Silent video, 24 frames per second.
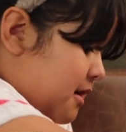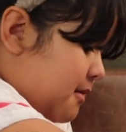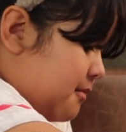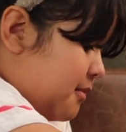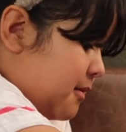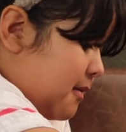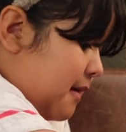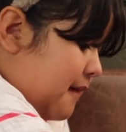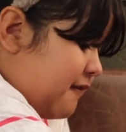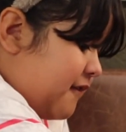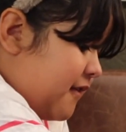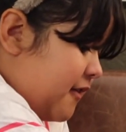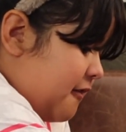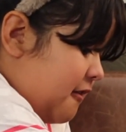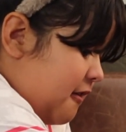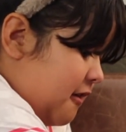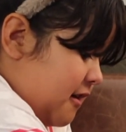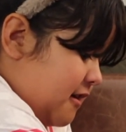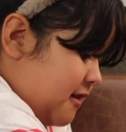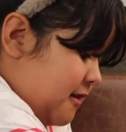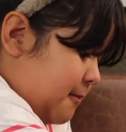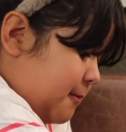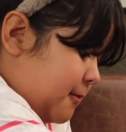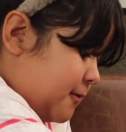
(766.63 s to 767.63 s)
But my favorite
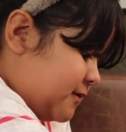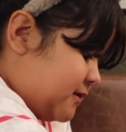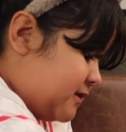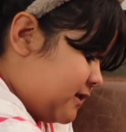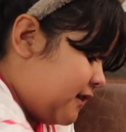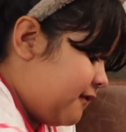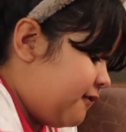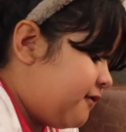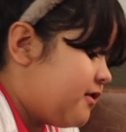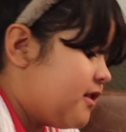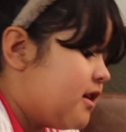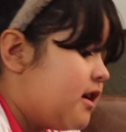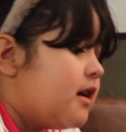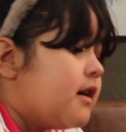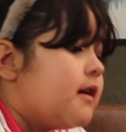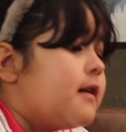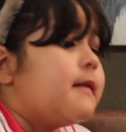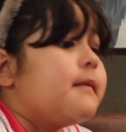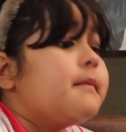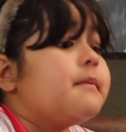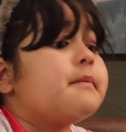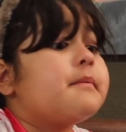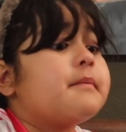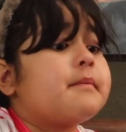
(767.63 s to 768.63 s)
are double stuff.
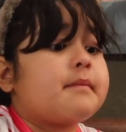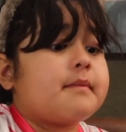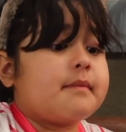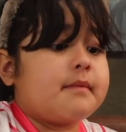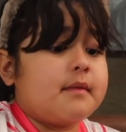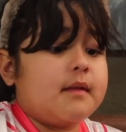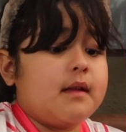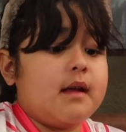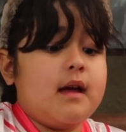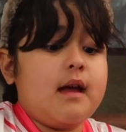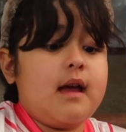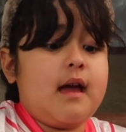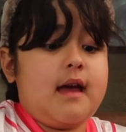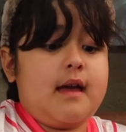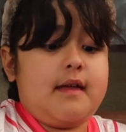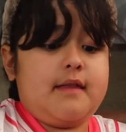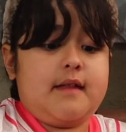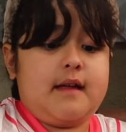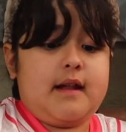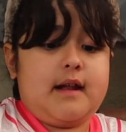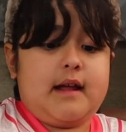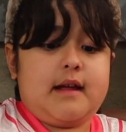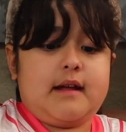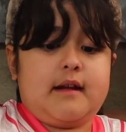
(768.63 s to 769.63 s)
And
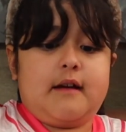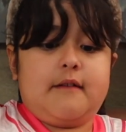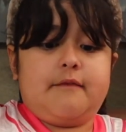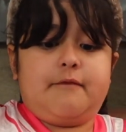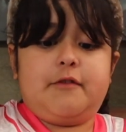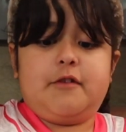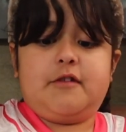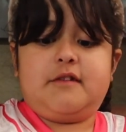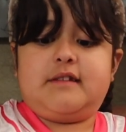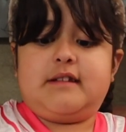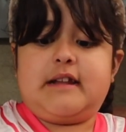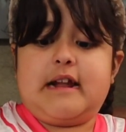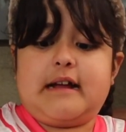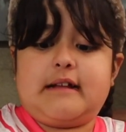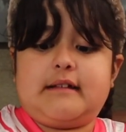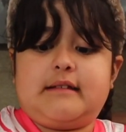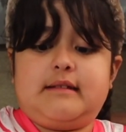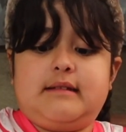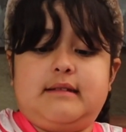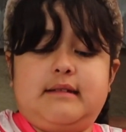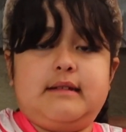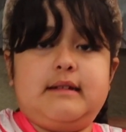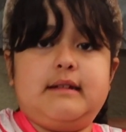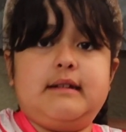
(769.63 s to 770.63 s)
then I got fruit
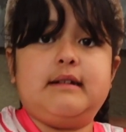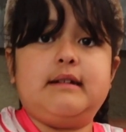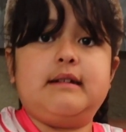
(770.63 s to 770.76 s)
snacks.